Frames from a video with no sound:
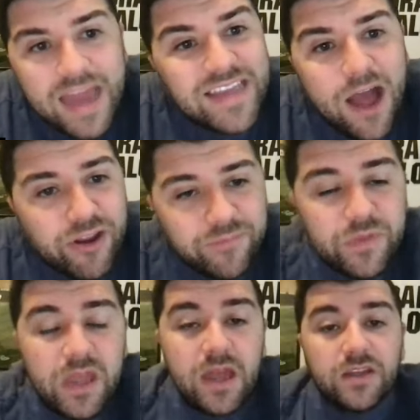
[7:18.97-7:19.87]
I doubt it.
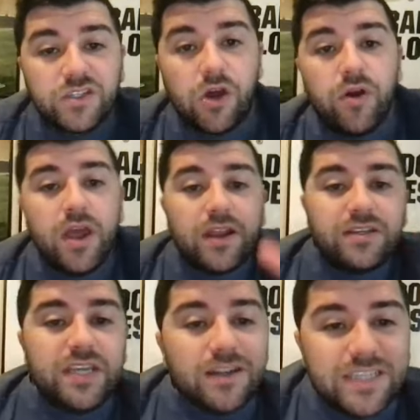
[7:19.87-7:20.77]
So
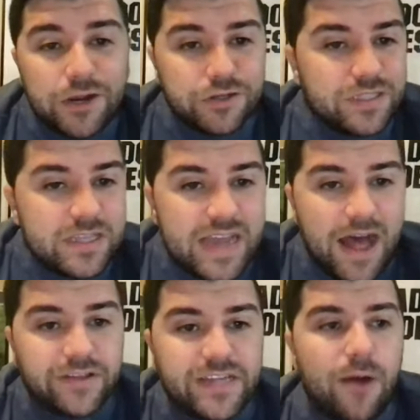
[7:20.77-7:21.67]
Deion Sanders to the
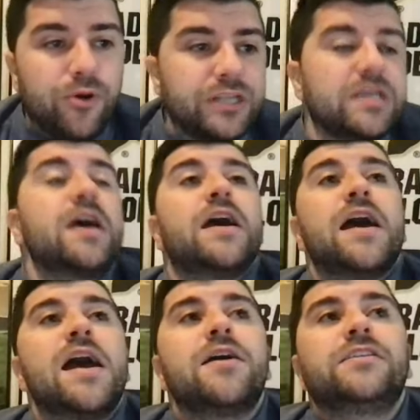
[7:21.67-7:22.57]
Dallas Cowboys
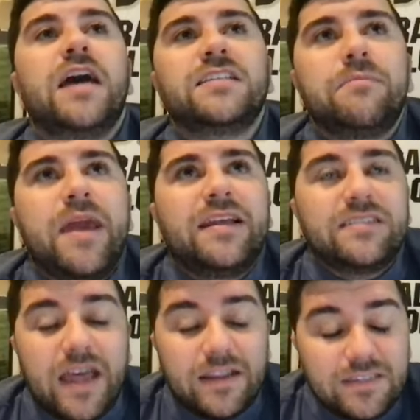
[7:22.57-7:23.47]
doesn't make
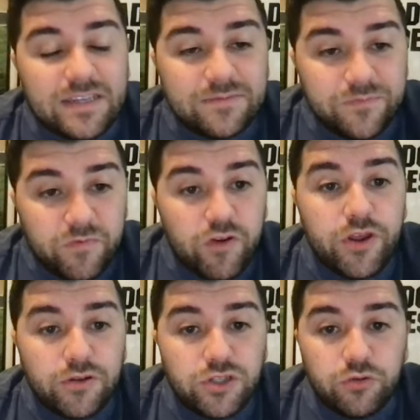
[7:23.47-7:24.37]
sense
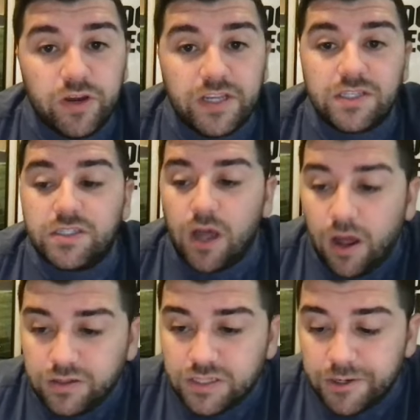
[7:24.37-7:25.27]
for those two reasons.
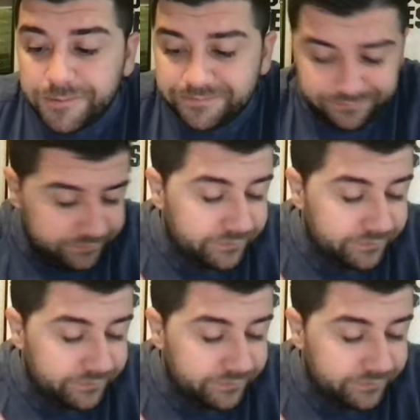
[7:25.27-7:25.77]
Also,